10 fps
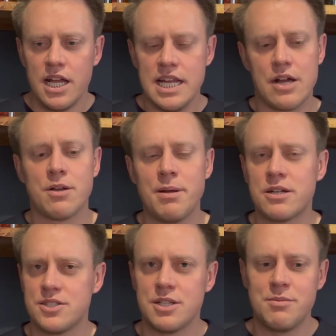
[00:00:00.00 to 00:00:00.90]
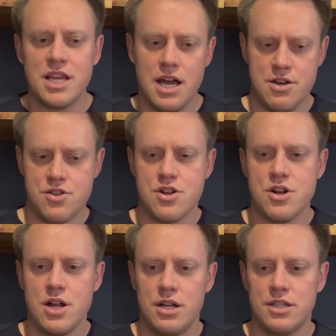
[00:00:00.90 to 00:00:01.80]
Now, compared to some of the
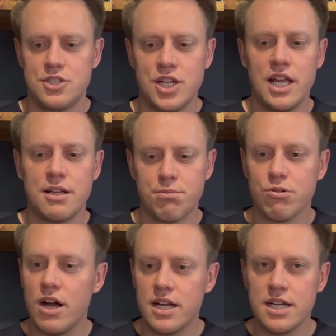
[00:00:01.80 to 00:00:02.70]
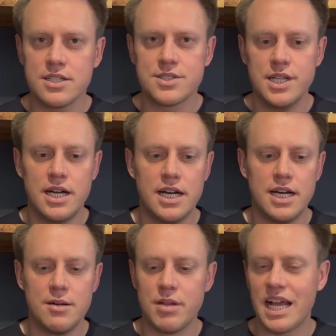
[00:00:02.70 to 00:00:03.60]
other Ledaig products,
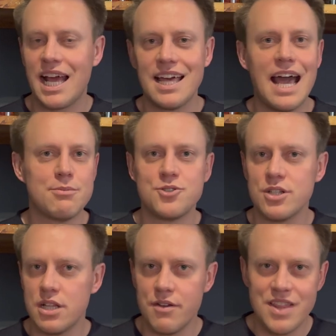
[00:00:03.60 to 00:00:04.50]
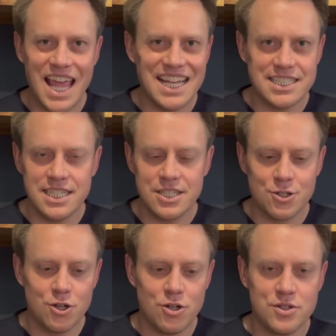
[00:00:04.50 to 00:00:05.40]
like I absolutely love the
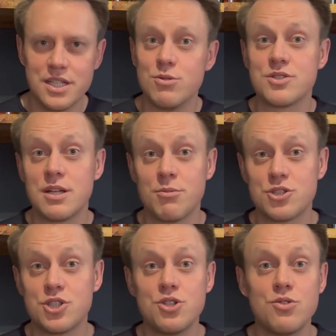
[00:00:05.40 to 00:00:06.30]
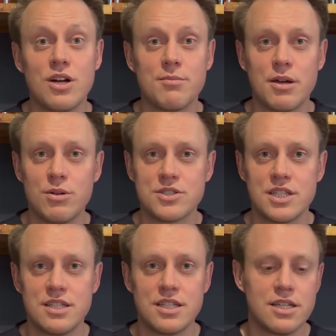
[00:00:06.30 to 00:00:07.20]
18-year-old. It was number 2 on my
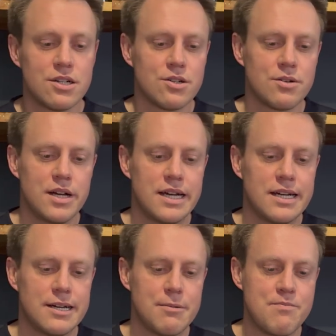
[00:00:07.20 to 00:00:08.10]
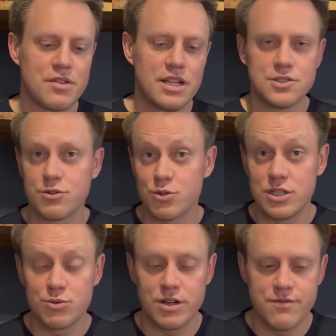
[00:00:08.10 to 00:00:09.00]
whiskey of the year list for
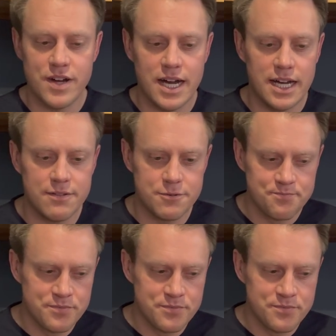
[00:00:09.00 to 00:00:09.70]
2025.